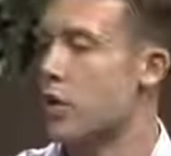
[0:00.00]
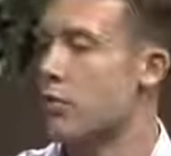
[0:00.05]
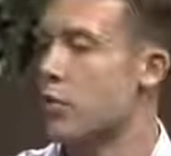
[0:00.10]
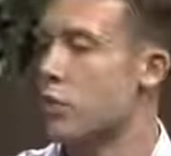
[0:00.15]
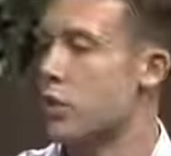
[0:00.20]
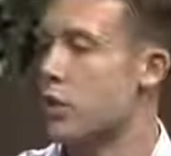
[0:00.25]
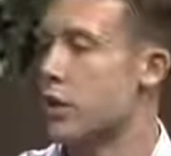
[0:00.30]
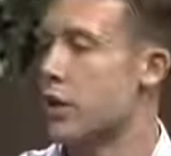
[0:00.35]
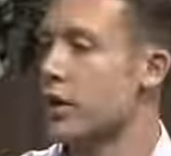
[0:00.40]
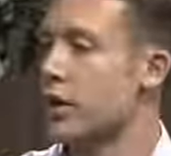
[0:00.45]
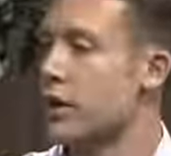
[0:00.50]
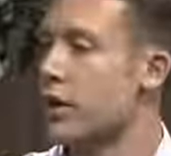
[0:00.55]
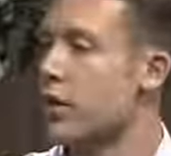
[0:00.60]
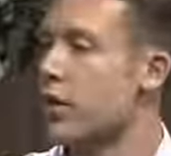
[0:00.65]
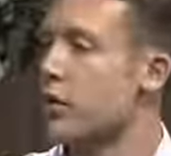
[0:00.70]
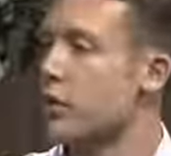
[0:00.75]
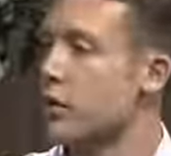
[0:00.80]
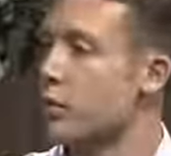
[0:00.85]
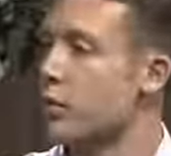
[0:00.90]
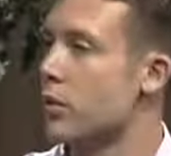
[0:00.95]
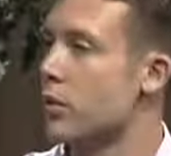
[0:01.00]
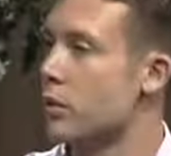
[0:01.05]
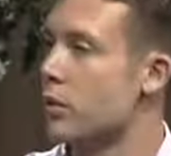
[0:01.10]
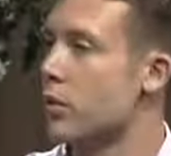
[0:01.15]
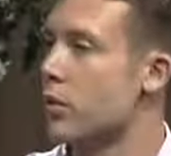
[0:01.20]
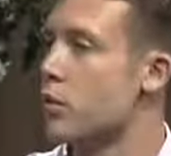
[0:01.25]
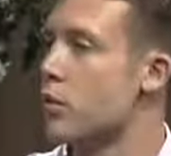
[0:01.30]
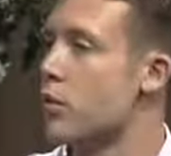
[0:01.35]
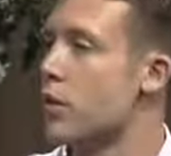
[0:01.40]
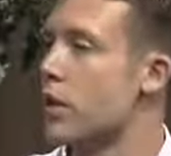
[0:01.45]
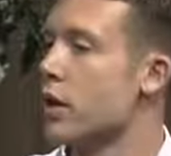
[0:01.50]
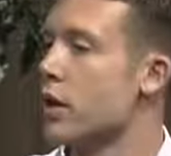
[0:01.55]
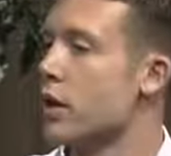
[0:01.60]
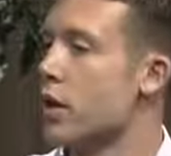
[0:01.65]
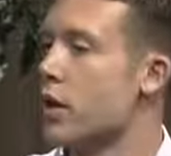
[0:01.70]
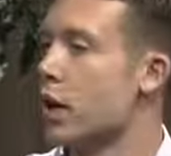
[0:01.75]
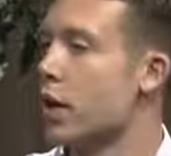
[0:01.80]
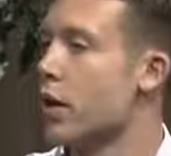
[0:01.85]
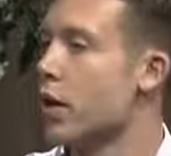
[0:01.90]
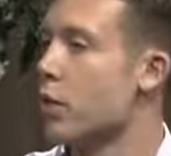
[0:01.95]
which can lead to some confusion
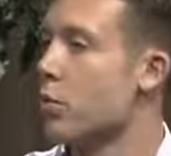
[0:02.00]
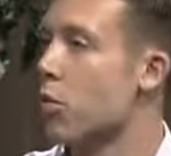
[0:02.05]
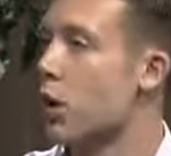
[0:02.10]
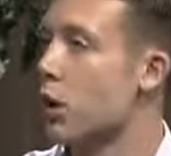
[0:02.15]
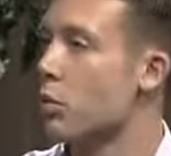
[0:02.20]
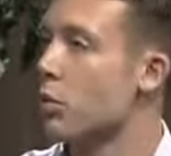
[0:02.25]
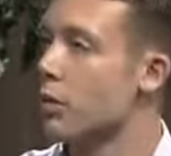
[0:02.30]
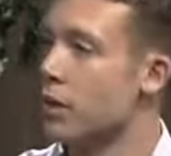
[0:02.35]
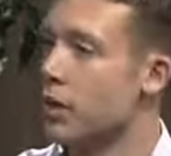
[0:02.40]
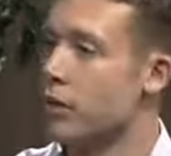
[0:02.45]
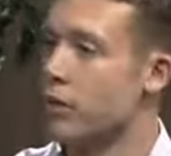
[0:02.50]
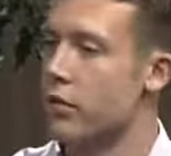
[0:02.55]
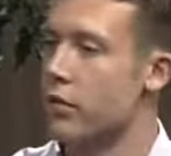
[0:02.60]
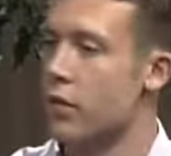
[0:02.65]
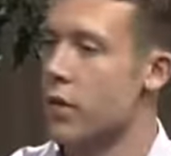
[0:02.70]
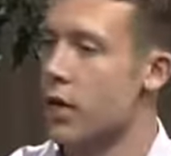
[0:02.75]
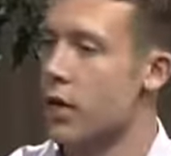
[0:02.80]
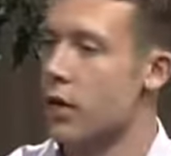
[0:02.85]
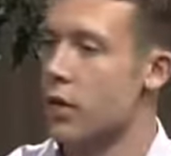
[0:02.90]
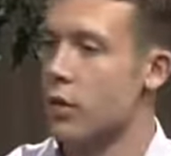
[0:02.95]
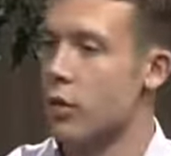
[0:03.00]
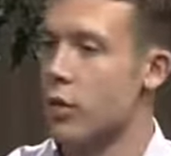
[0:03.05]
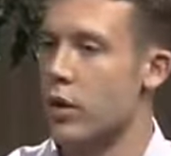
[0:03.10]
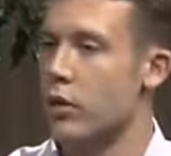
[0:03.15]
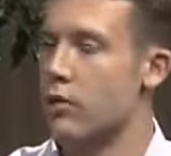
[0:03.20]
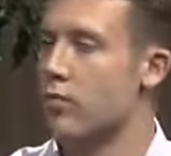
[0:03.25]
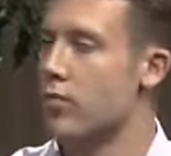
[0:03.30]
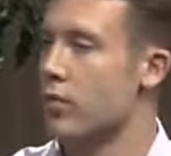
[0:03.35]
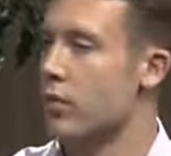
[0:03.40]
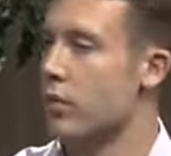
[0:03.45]
on their part because we,